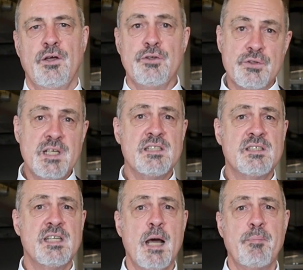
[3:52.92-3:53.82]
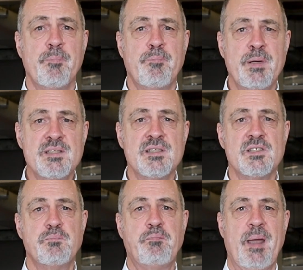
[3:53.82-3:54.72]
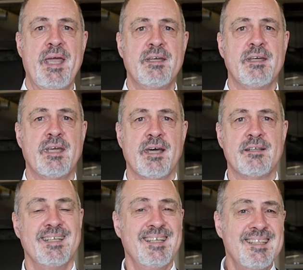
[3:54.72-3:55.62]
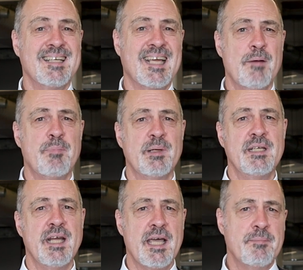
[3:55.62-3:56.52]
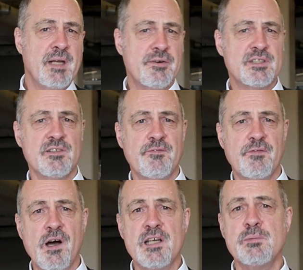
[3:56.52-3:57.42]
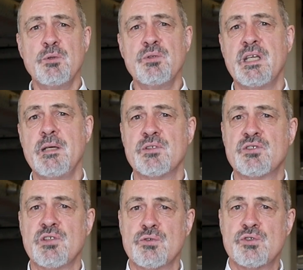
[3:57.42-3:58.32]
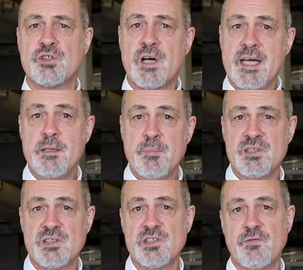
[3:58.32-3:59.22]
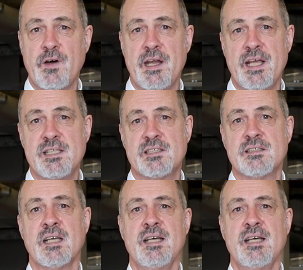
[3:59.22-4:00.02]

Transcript: You'll need to set up a business bank account in the company name. Now, it's advisable to keep the sole trader business finances